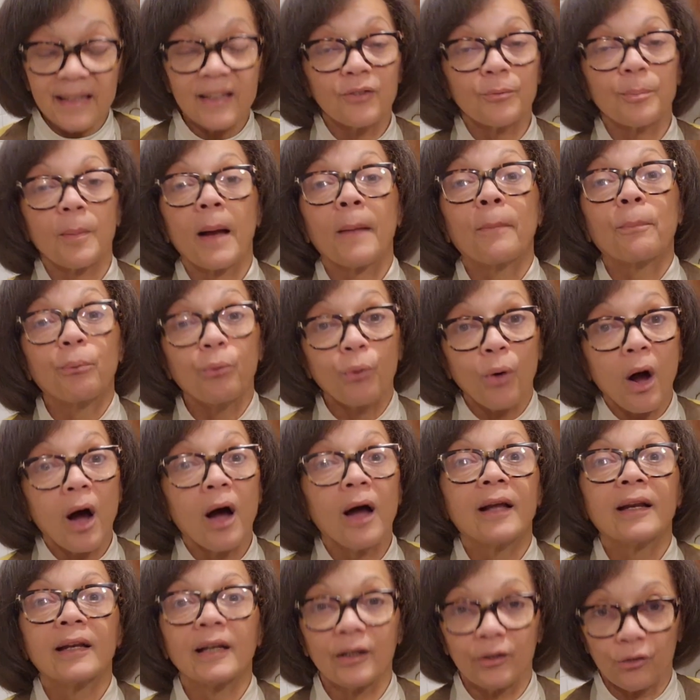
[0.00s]
is my
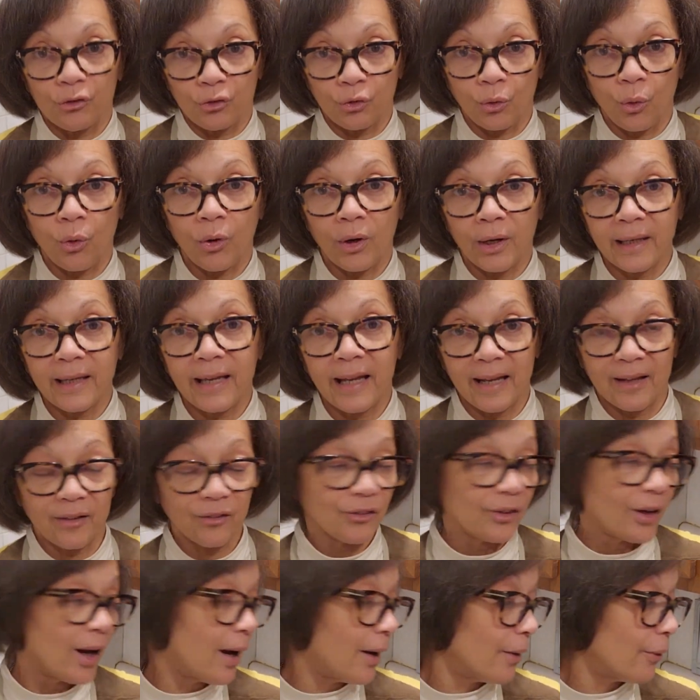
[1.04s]
pride and joy
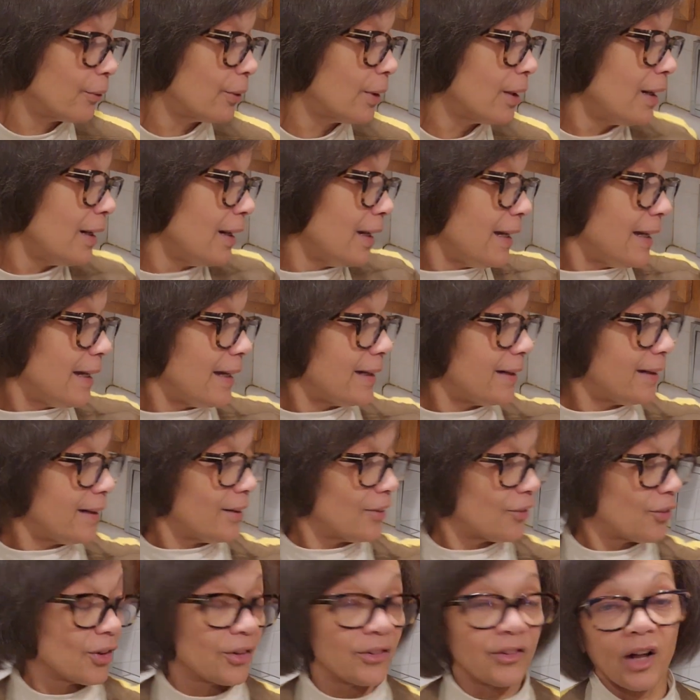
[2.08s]
cast iron. It
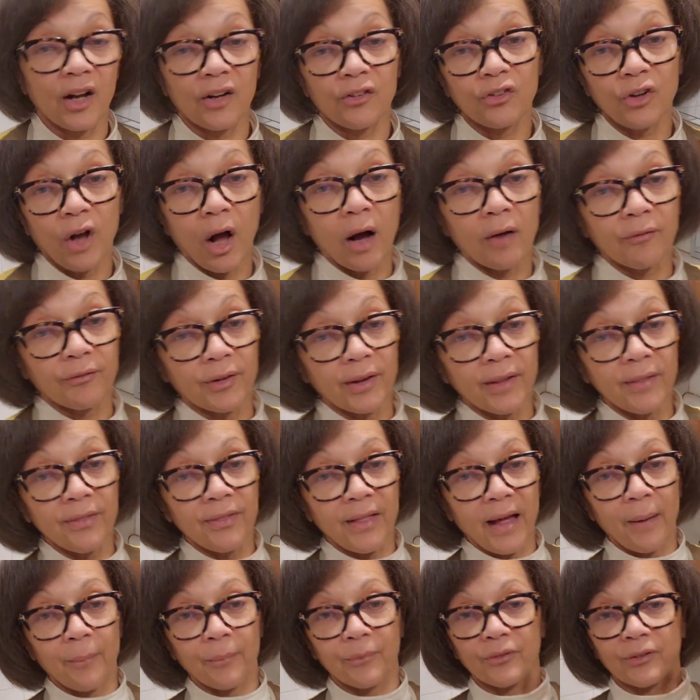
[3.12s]
is a Dutch oven
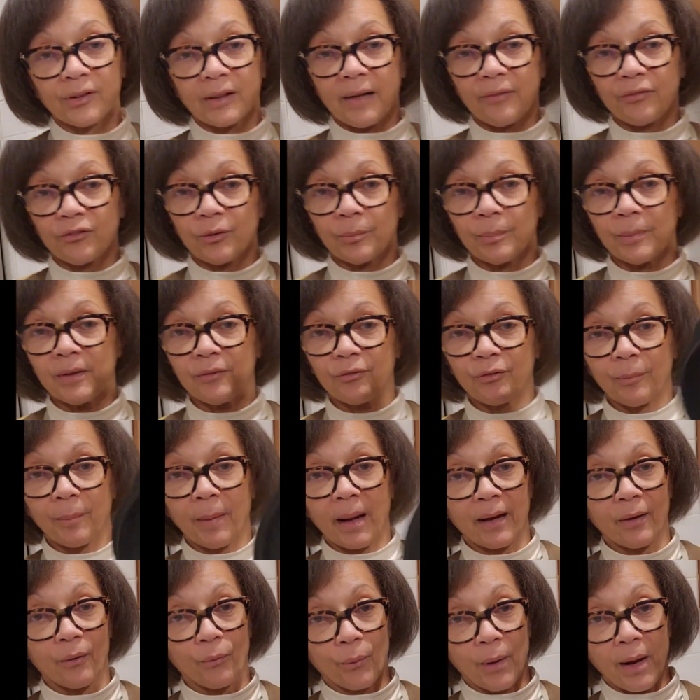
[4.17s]
that was left to me from
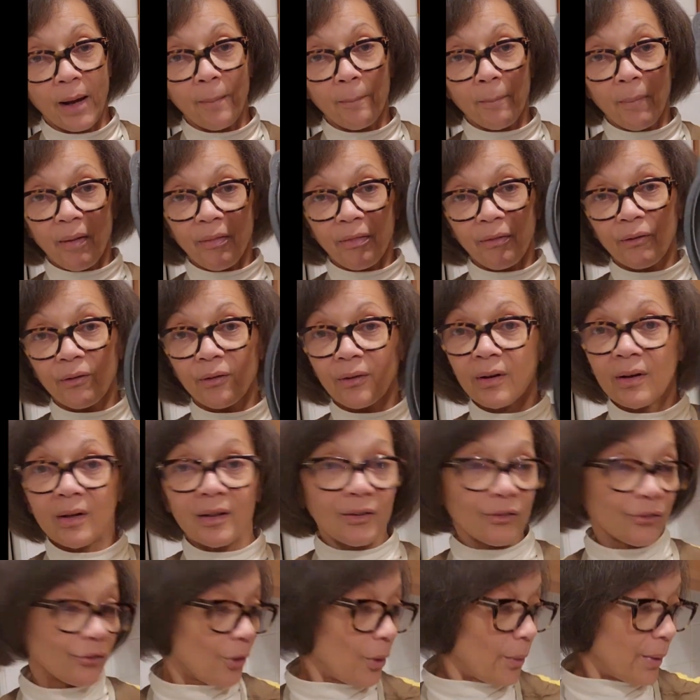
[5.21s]
my grandmother,
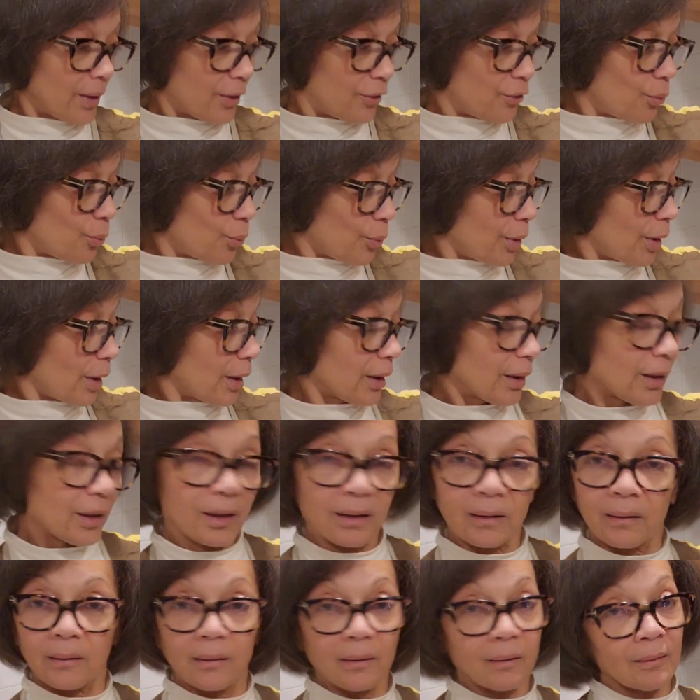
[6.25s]
so it's
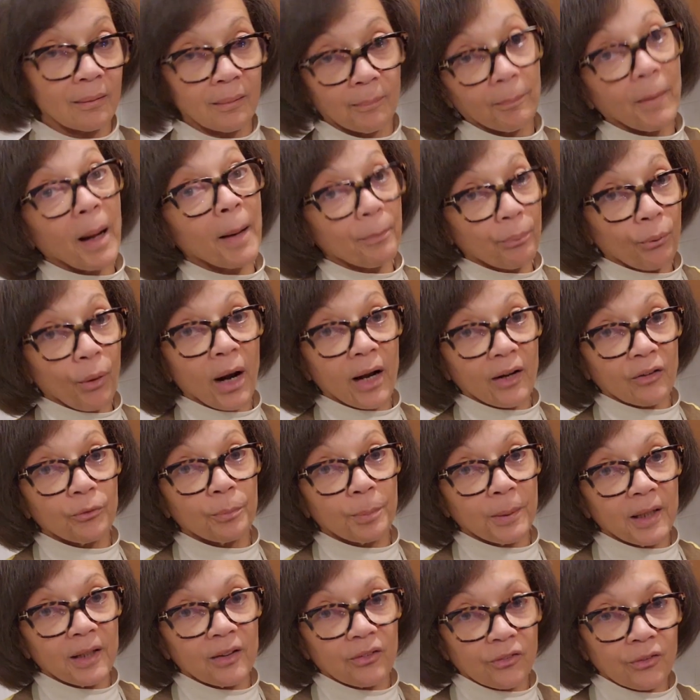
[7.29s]
really my
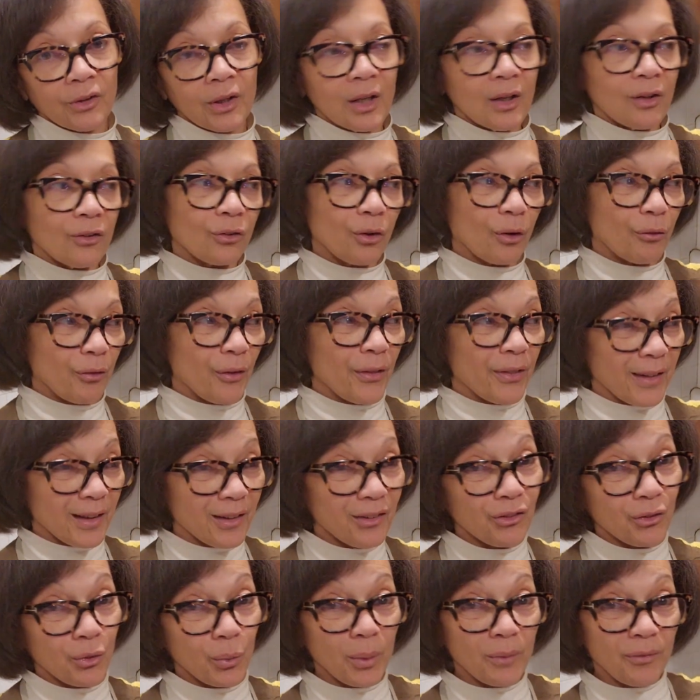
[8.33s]
prized piece. So for
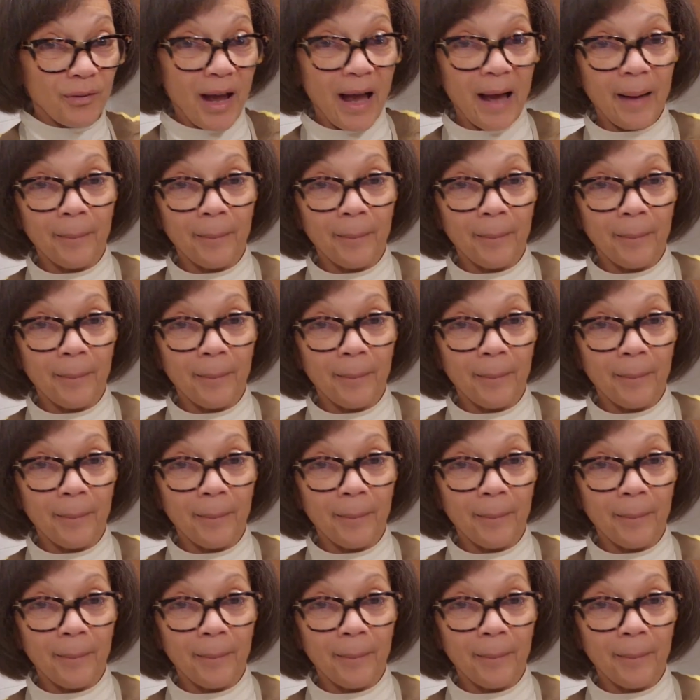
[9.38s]
this to have